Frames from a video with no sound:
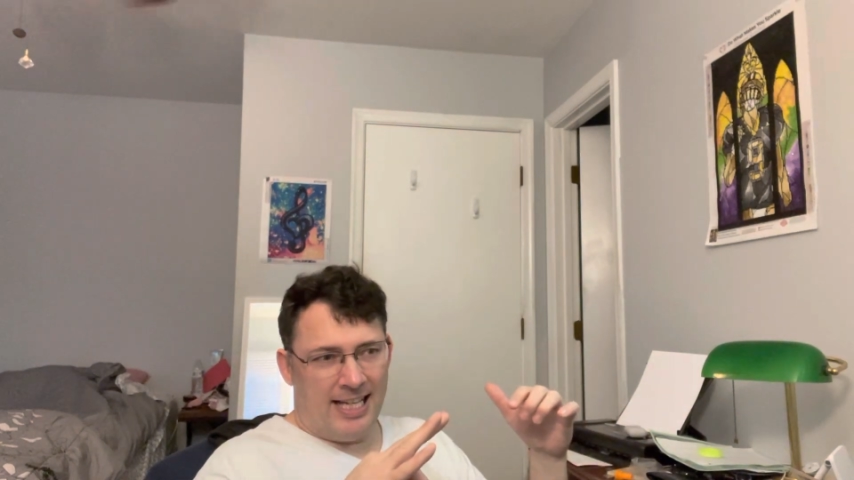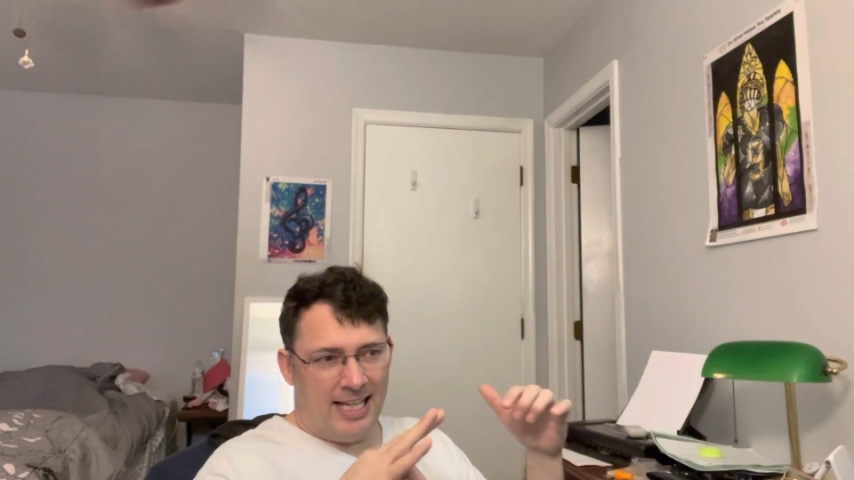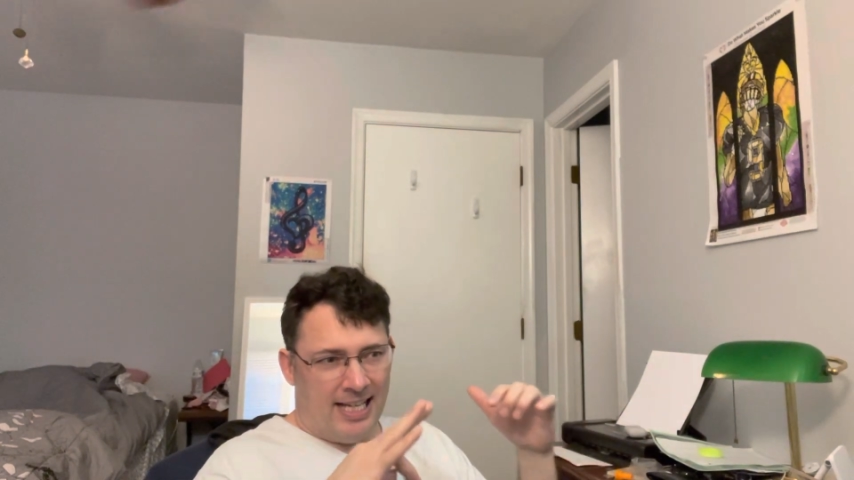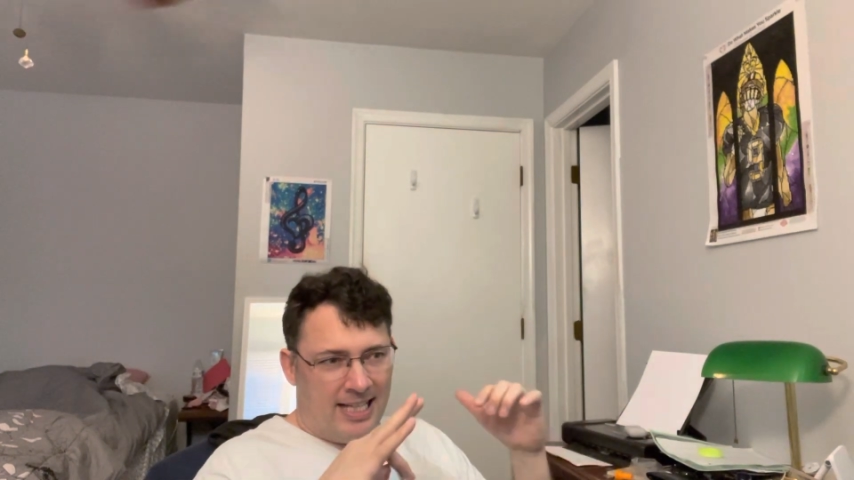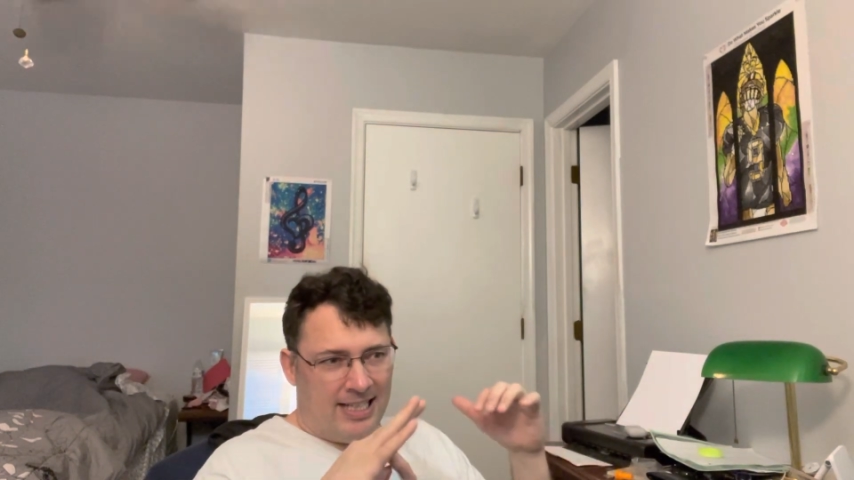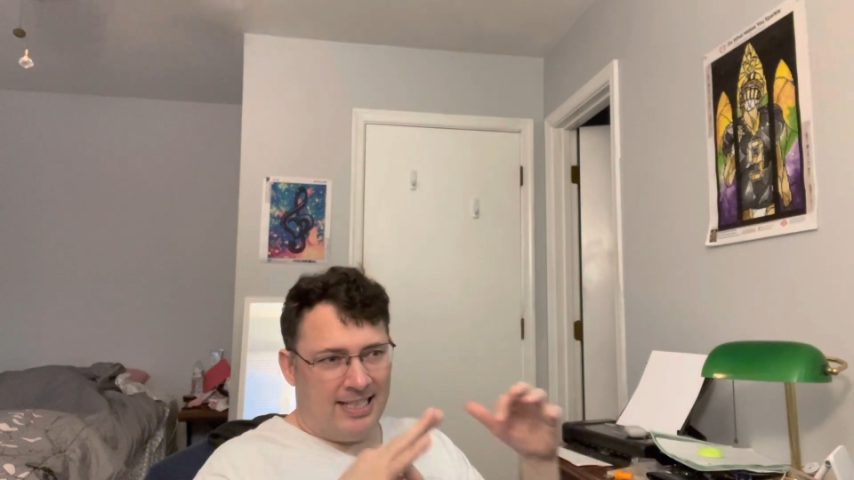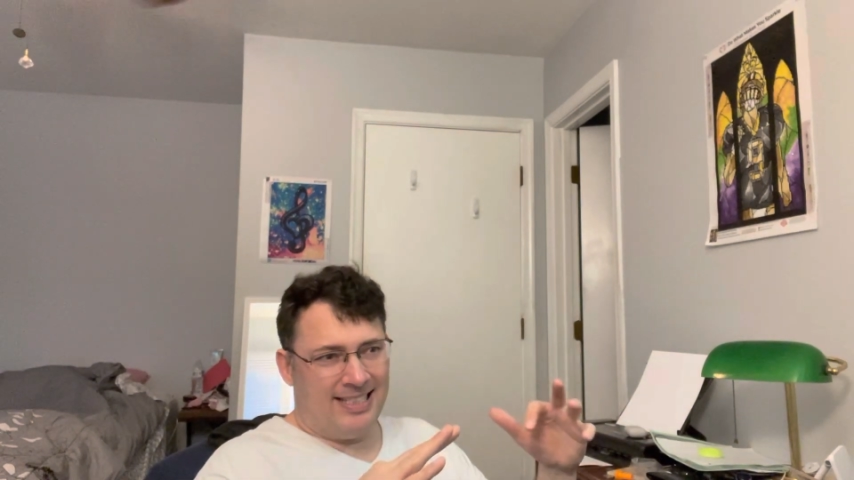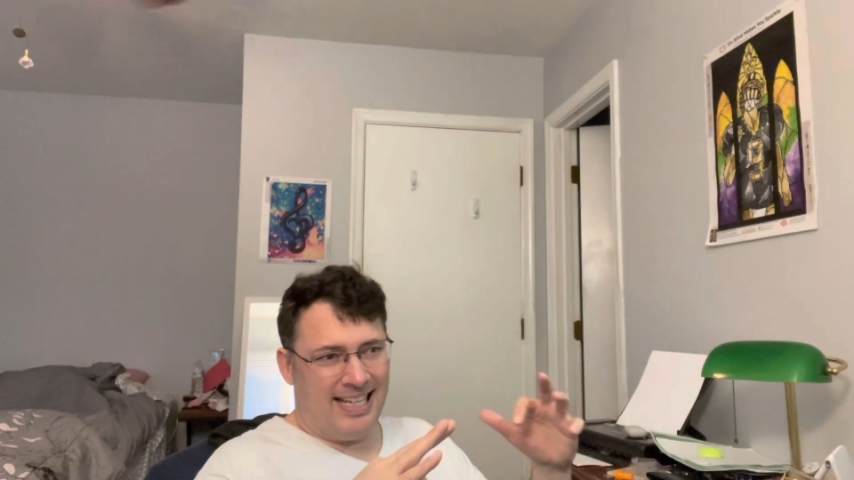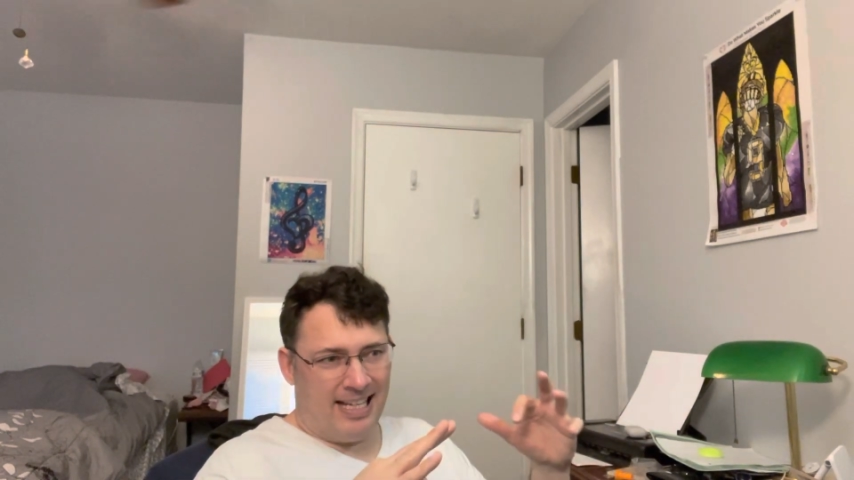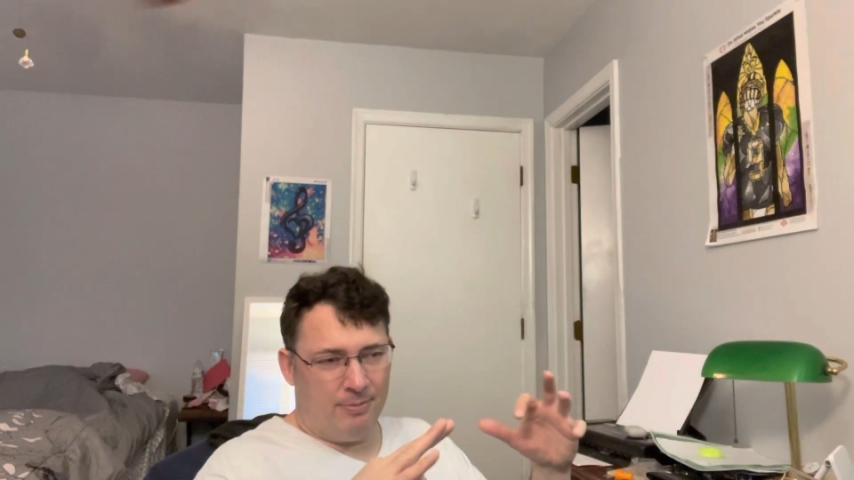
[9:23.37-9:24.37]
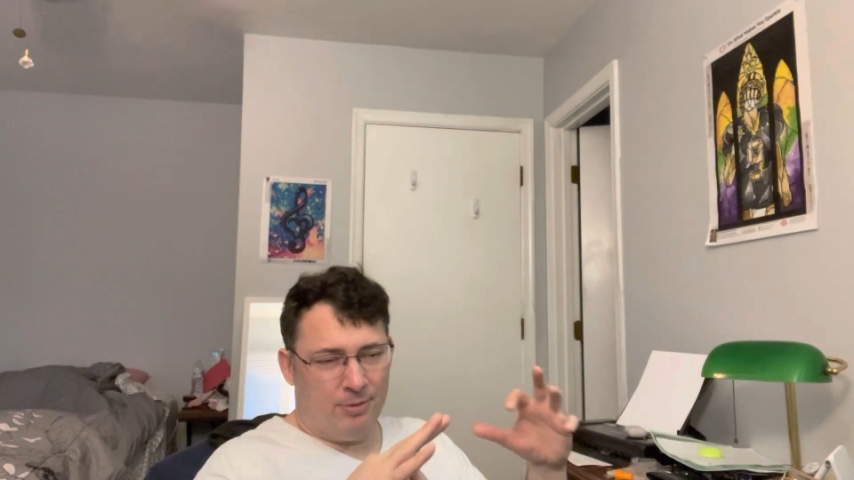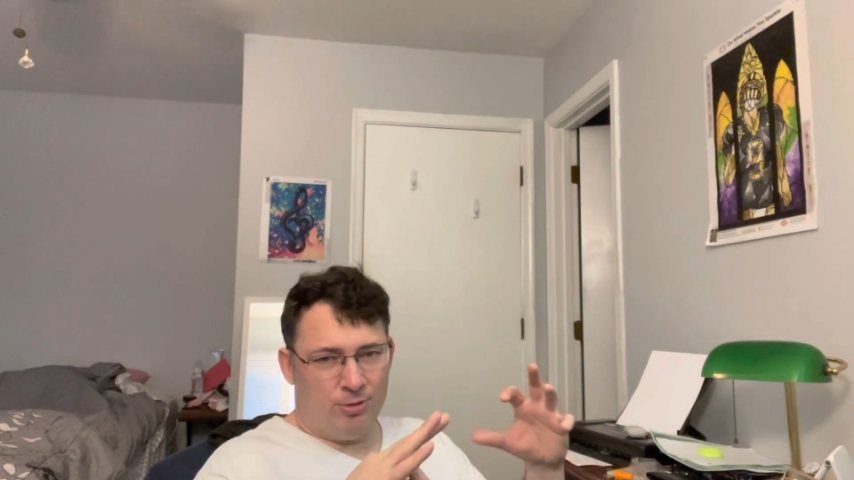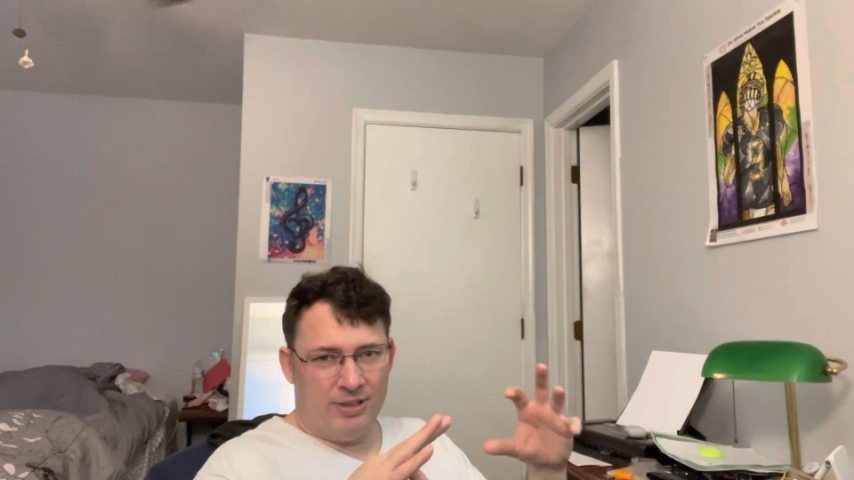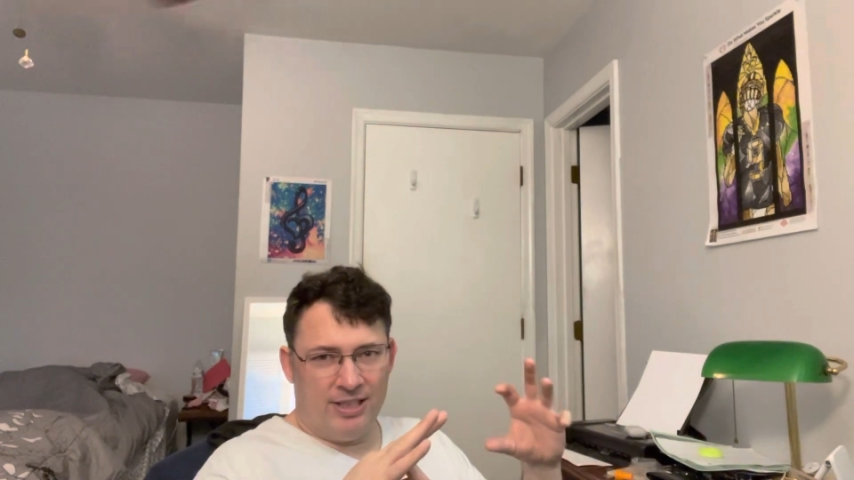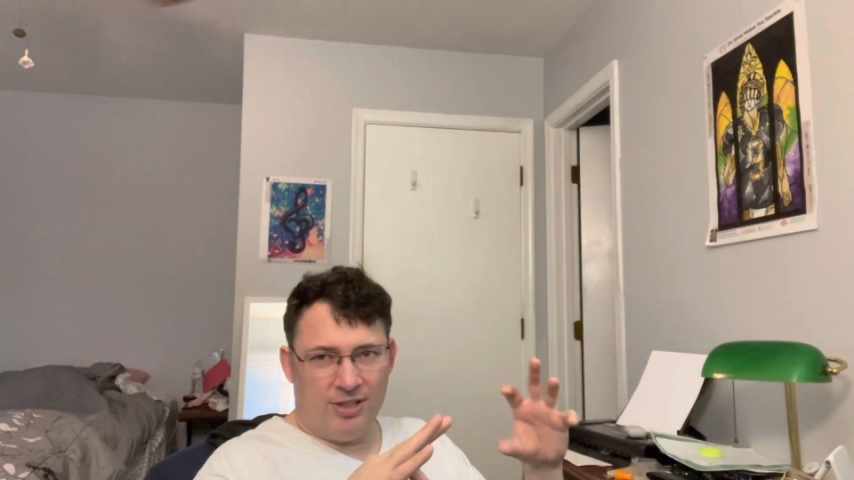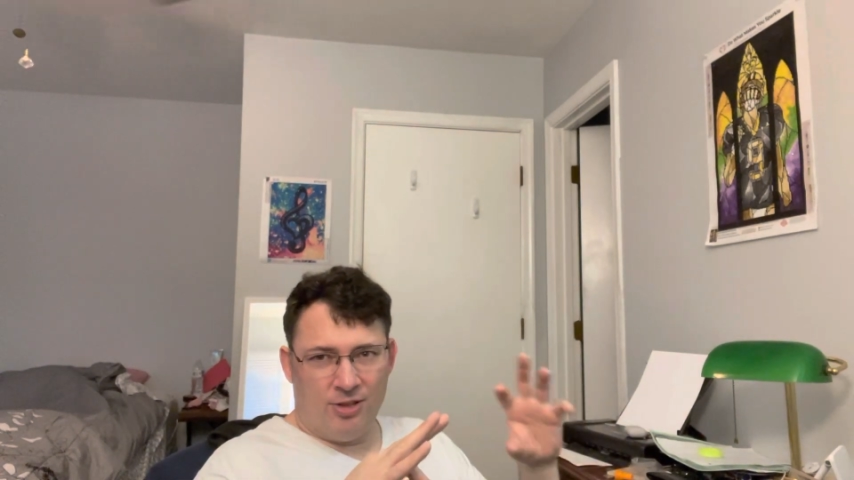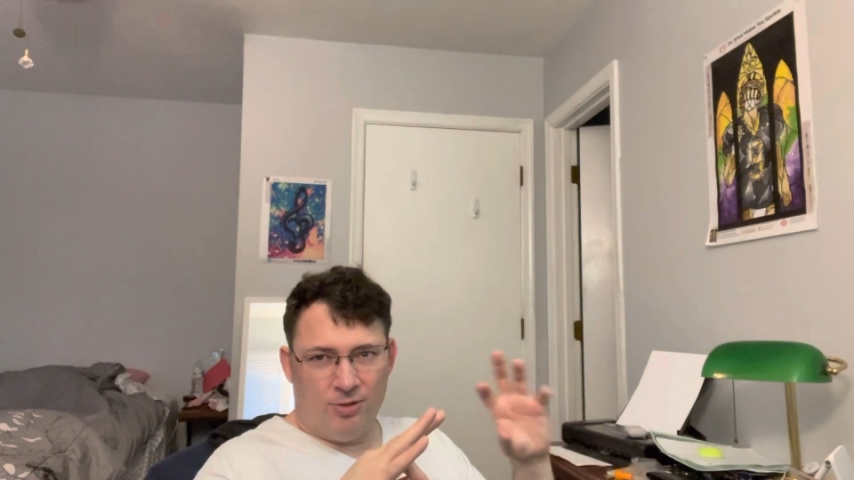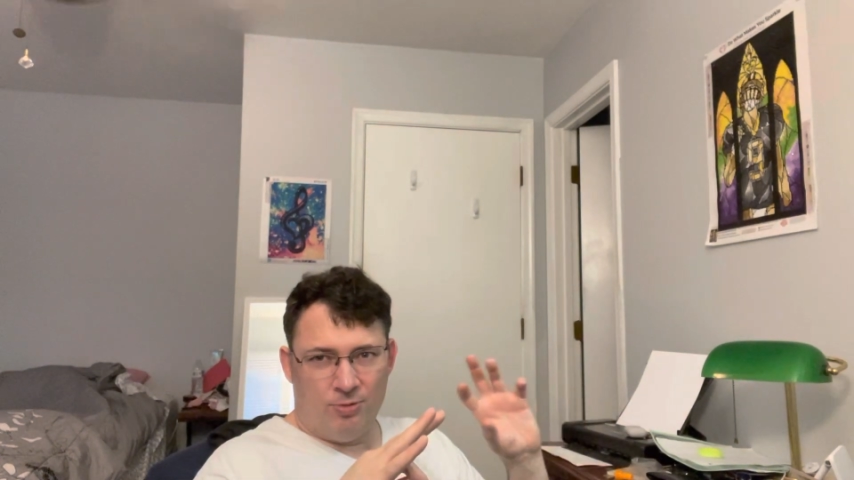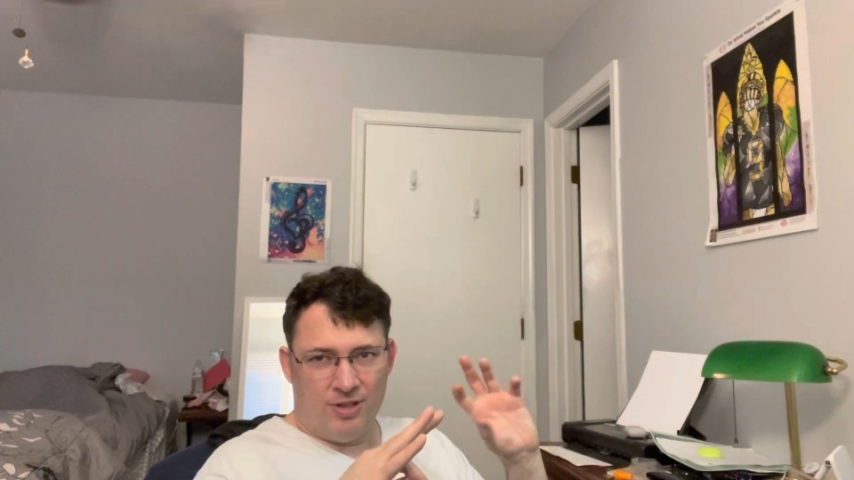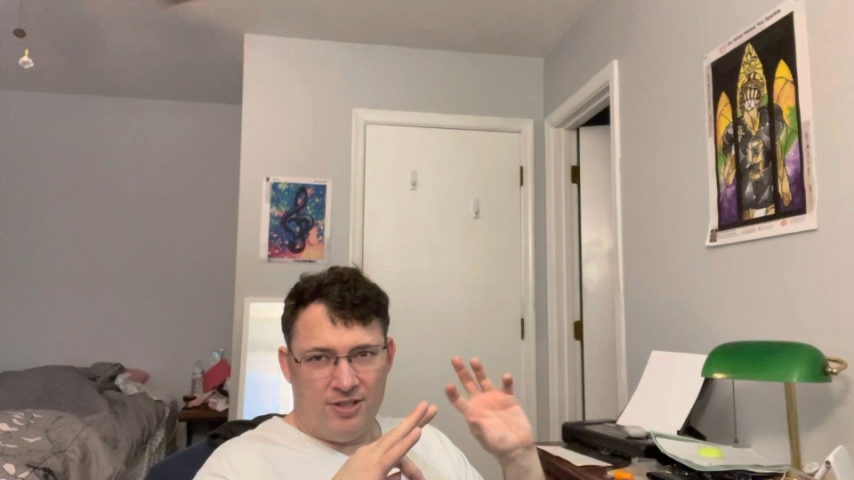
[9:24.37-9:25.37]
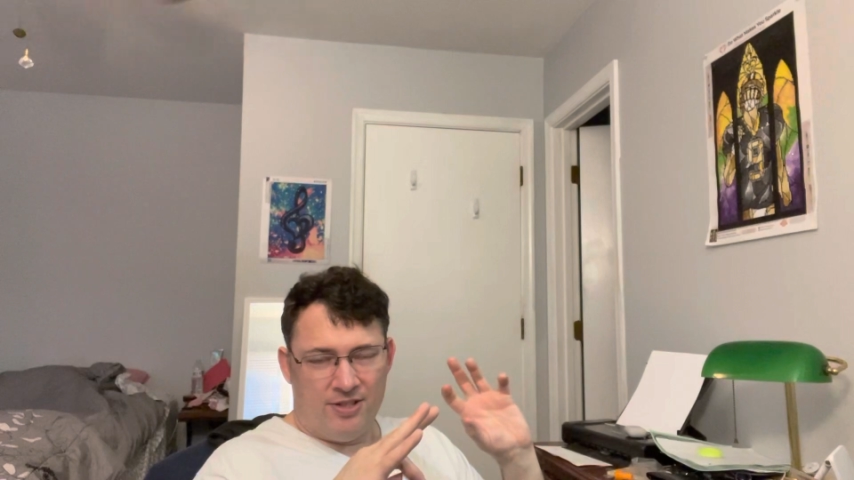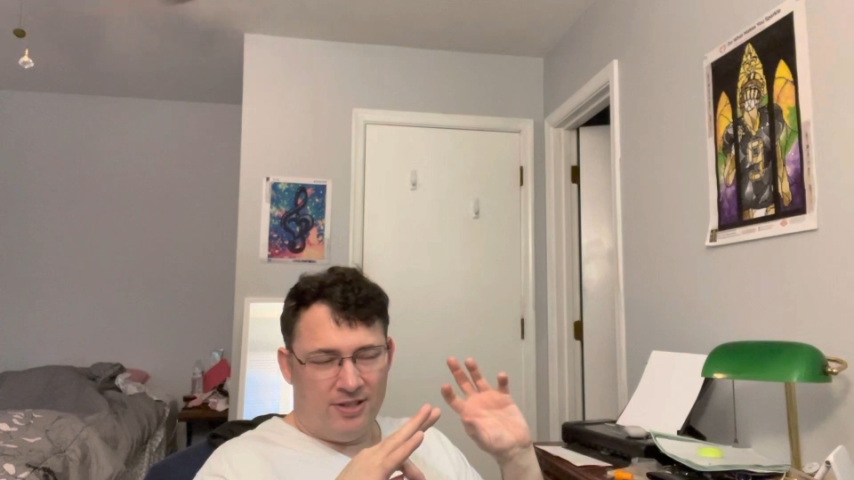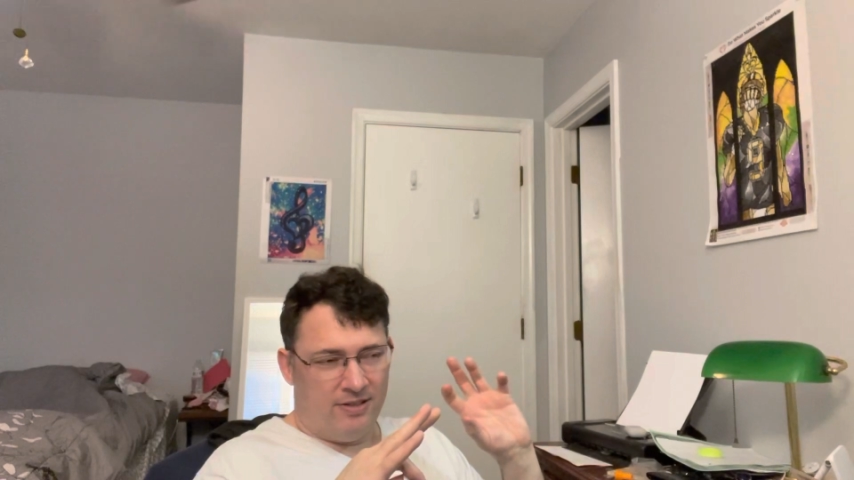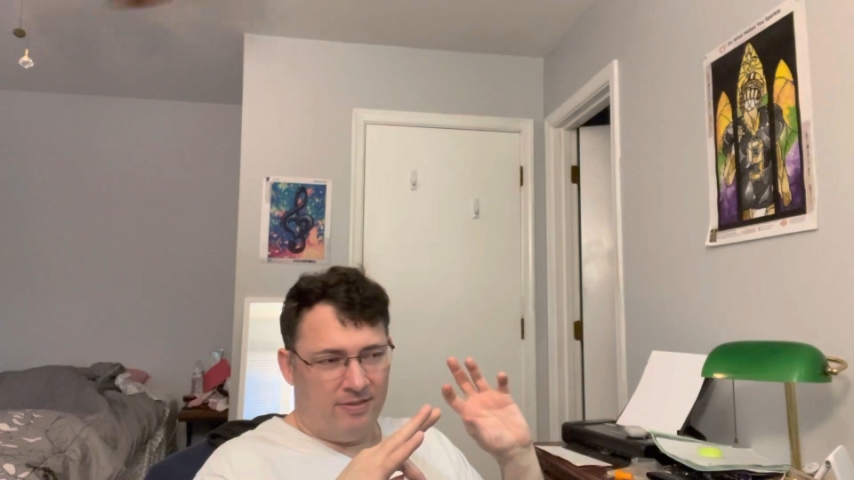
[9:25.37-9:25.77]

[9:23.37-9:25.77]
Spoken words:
And Dan Marino was,